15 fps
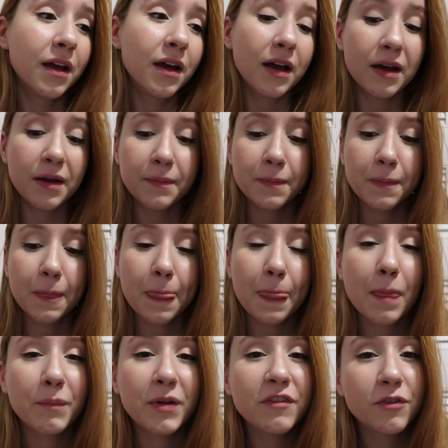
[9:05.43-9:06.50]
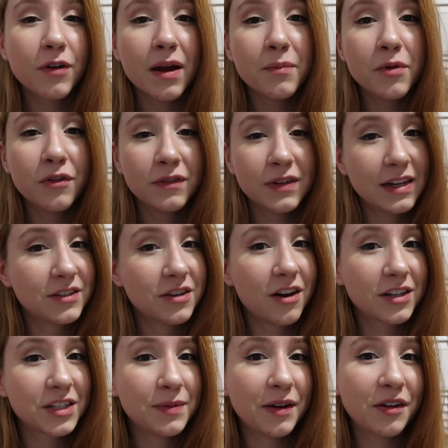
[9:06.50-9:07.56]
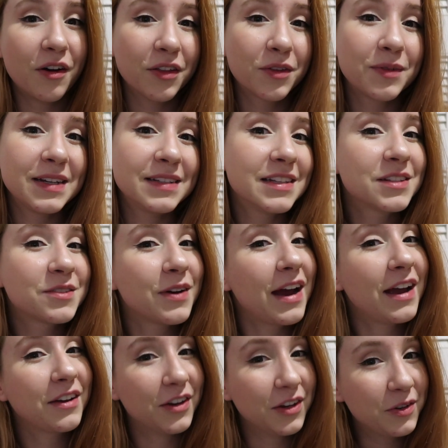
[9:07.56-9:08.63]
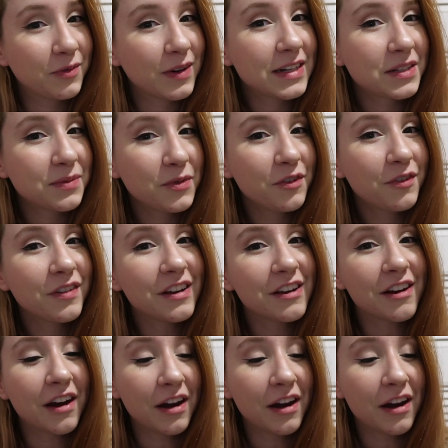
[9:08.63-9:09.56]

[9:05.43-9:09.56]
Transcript: um, before I moved, I talked about all the reasons why I couldn't wait to move here.